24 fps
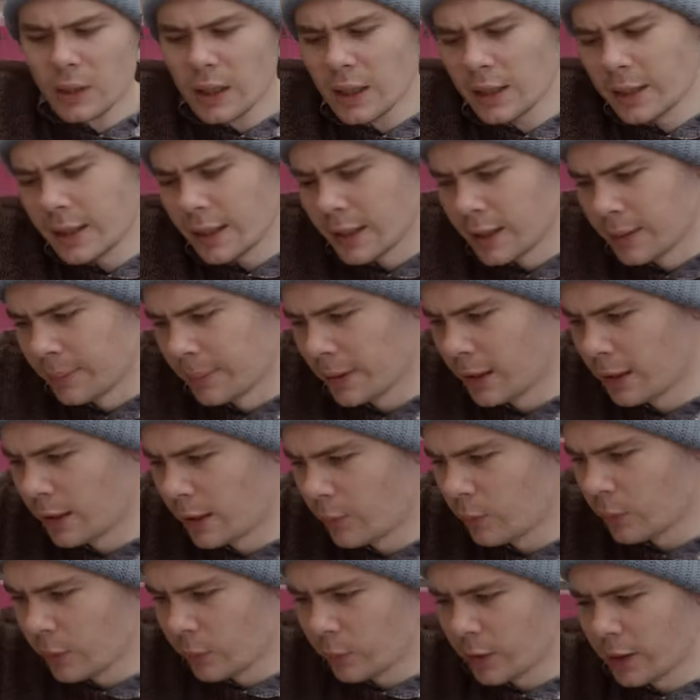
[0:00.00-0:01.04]
Yeah, and
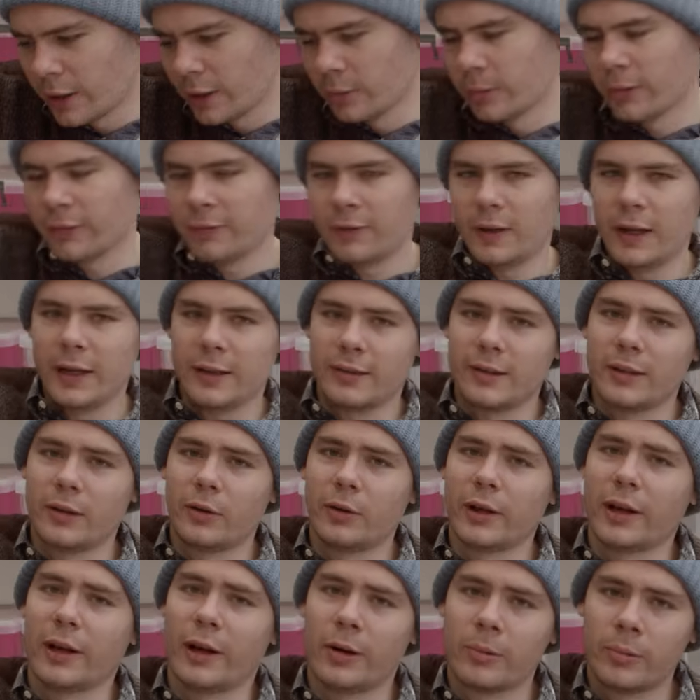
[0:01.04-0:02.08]
then when I reflected
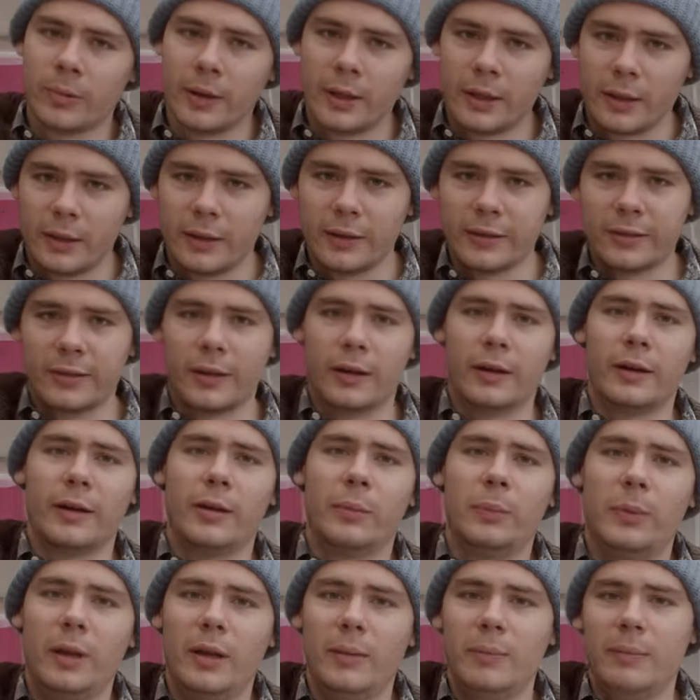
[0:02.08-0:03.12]
on it, I realized that I
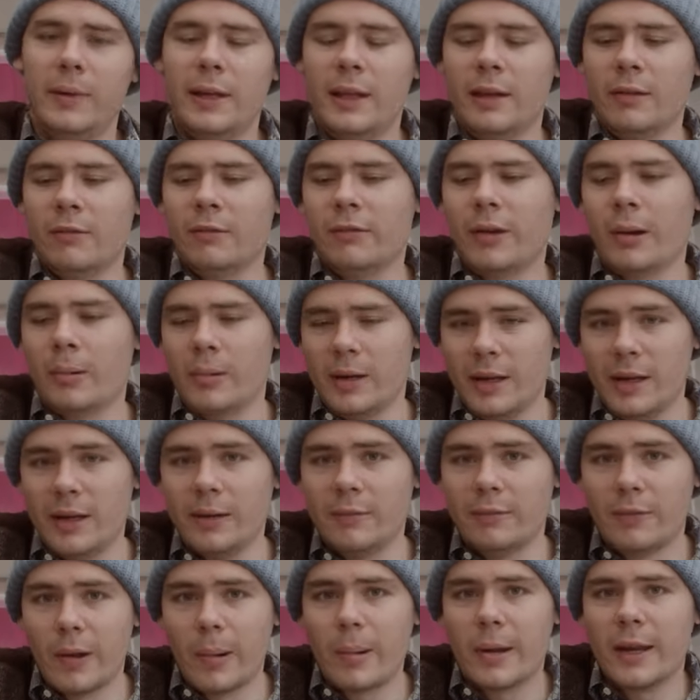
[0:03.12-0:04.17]
had been being very,
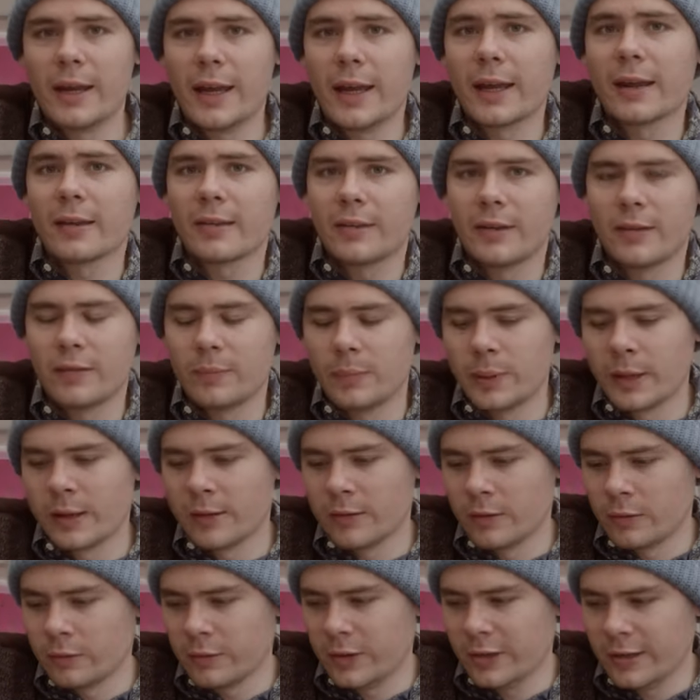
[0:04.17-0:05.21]
very negative
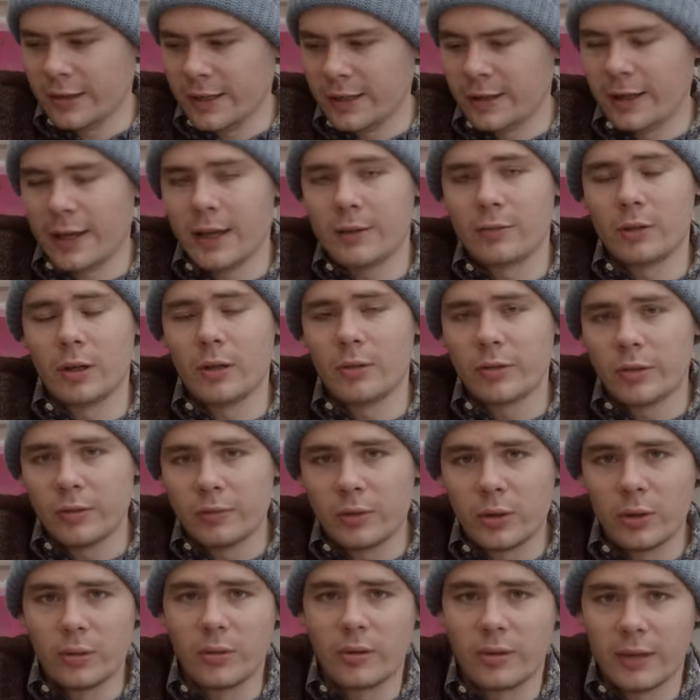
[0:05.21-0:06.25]
because obviously I have lots
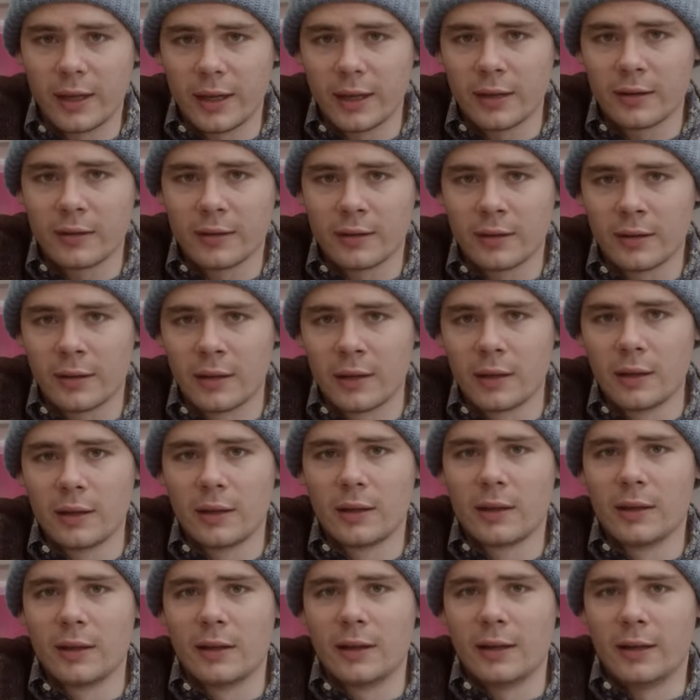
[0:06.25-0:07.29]
of good things.
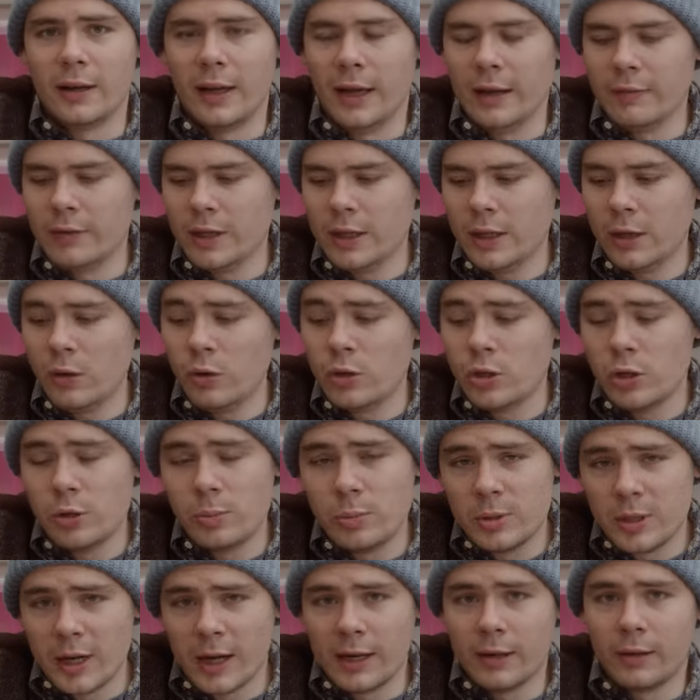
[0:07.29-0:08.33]
I have a
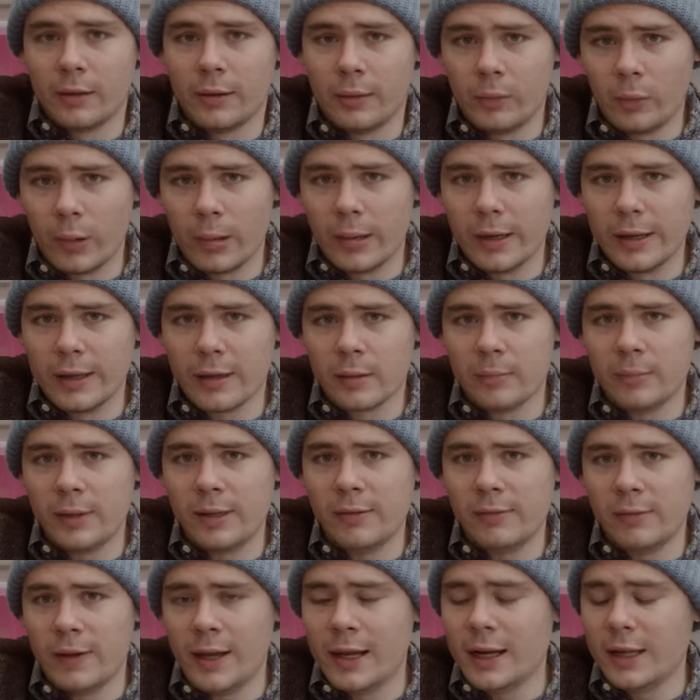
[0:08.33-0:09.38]
YouTube channel where I can
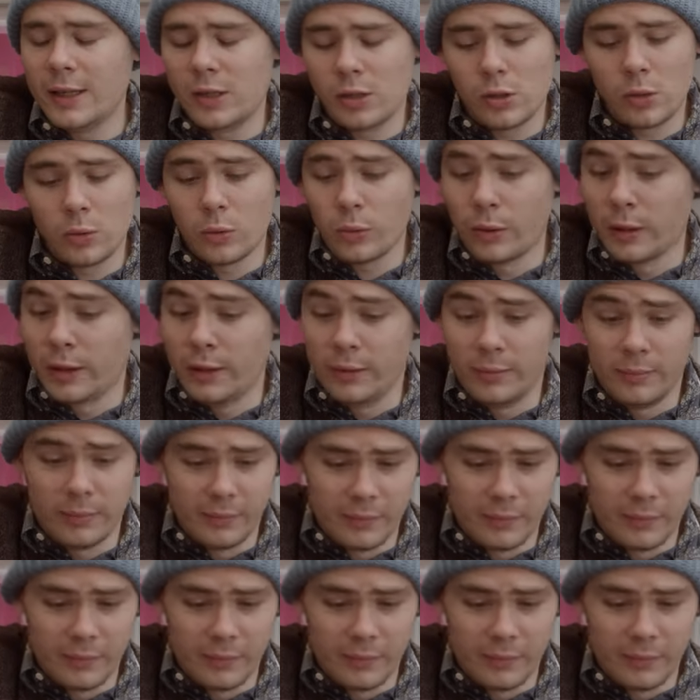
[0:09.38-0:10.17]
be fairly sure that,